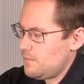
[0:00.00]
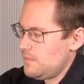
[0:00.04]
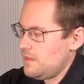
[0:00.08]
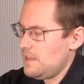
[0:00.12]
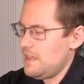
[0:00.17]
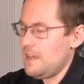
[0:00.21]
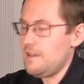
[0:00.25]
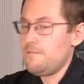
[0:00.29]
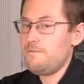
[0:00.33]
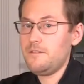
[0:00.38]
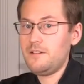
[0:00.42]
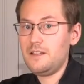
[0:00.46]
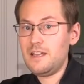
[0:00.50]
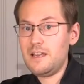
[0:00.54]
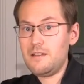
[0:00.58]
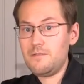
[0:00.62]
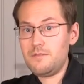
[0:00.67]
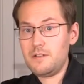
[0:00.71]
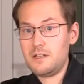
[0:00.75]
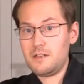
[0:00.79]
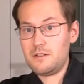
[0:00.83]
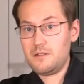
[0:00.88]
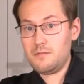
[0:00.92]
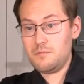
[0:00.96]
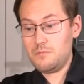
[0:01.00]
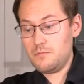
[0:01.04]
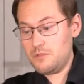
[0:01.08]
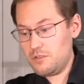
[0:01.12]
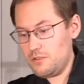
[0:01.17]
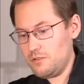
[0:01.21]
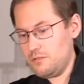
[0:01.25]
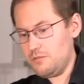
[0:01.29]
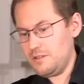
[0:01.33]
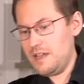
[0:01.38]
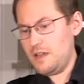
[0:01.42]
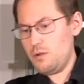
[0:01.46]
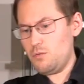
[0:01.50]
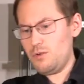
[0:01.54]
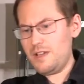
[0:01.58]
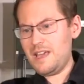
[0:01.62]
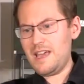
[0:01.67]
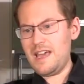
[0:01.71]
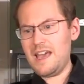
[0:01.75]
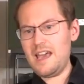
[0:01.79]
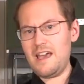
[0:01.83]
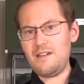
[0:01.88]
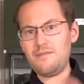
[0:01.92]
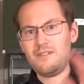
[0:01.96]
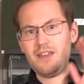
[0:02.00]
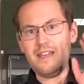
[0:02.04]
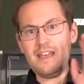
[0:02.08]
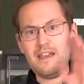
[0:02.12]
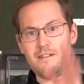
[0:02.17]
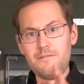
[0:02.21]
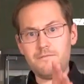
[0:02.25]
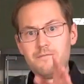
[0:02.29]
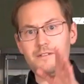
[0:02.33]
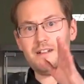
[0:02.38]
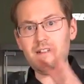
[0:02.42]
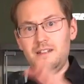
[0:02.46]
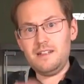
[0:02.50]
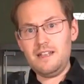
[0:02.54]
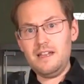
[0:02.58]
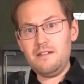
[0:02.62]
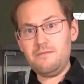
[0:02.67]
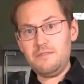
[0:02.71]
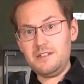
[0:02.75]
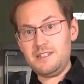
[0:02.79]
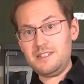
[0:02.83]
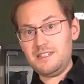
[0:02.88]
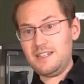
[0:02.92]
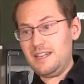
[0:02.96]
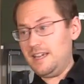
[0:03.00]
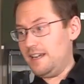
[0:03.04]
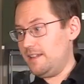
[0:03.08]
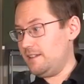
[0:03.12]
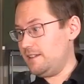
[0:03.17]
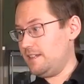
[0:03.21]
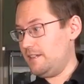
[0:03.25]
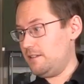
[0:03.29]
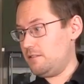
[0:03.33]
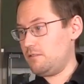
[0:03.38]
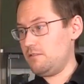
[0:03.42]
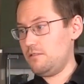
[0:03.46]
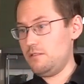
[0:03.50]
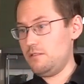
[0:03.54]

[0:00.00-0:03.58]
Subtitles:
F11. So now we have F11 dialed in. So